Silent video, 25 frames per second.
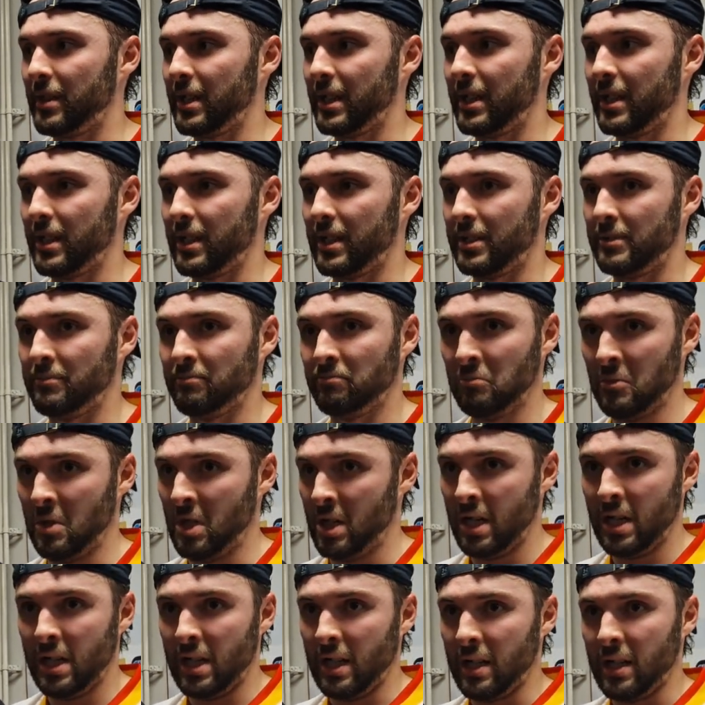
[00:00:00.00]
They
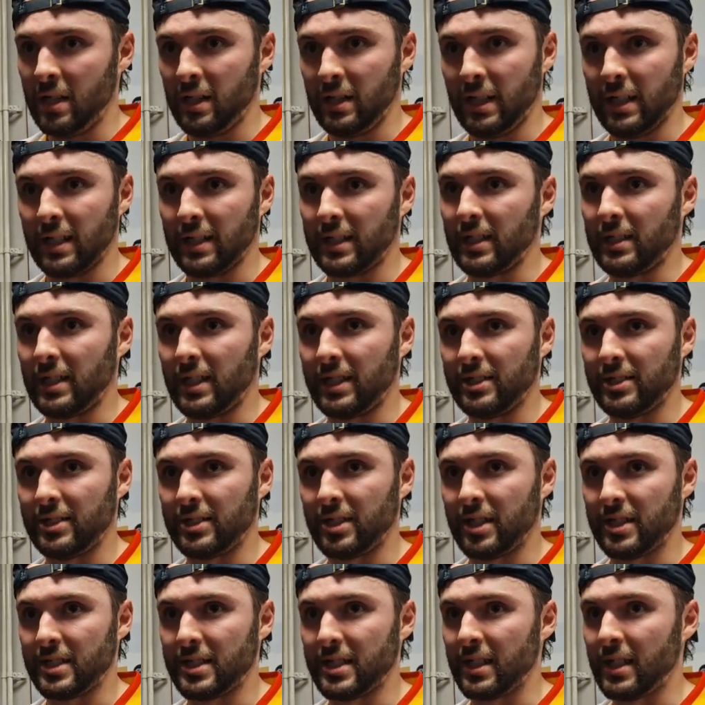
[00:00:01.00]
like you
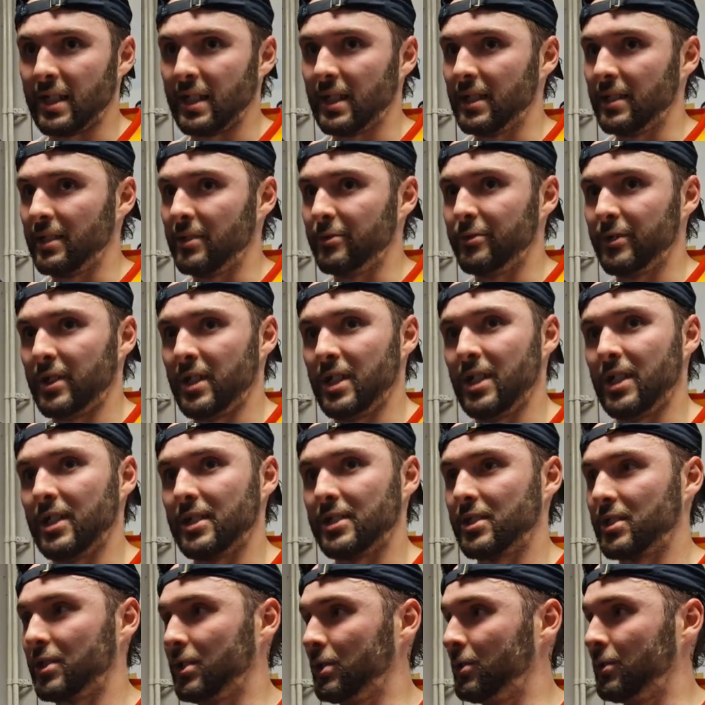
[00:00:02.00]
saw tonight,
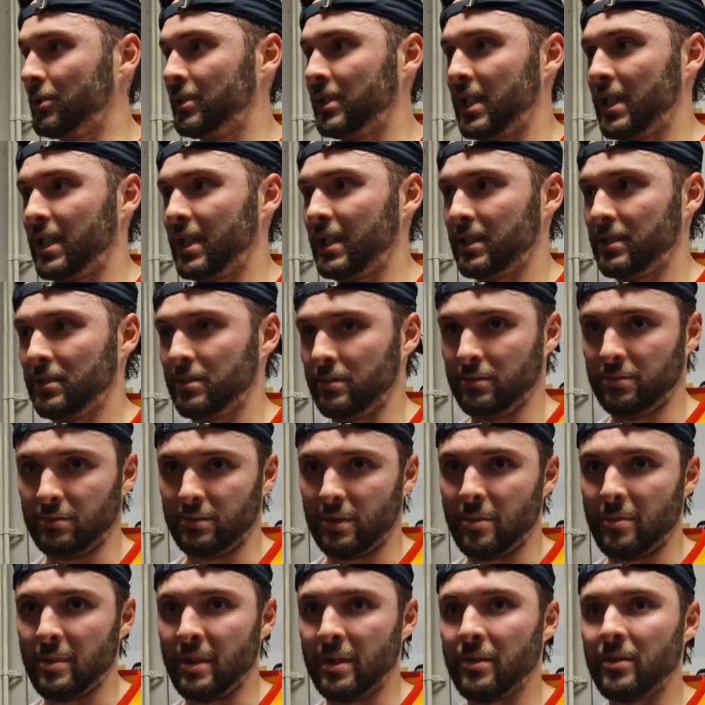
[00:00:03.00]
Sloon, I
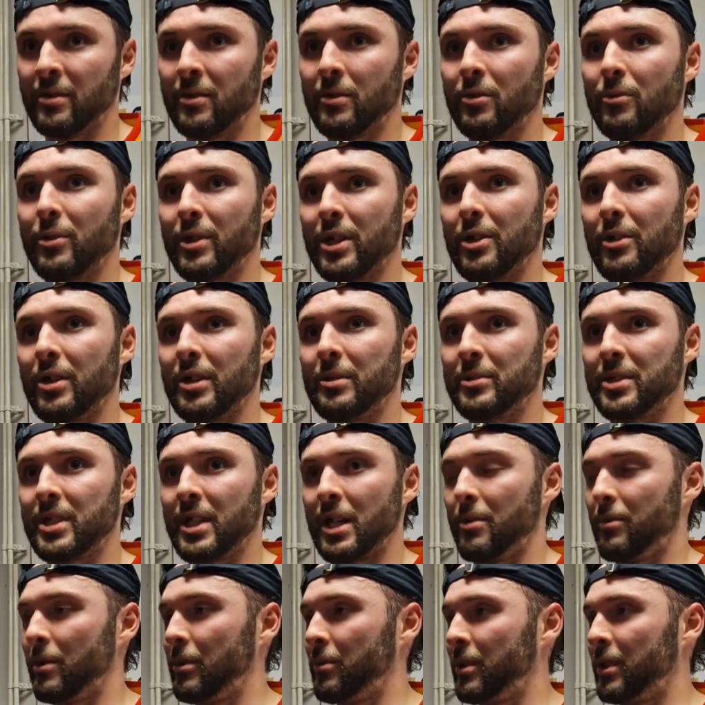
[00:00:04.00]
mean, without him
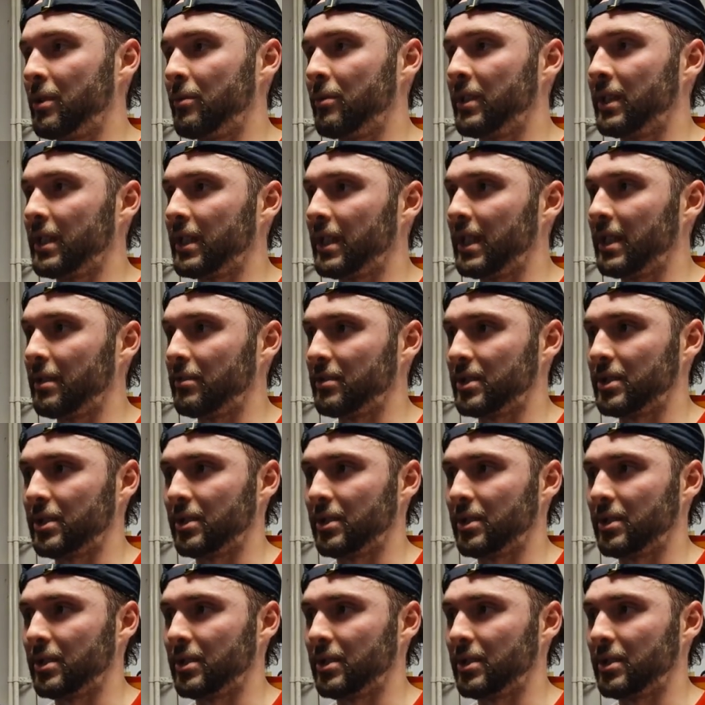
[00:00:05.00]
tonight, we wouldn't have won the game.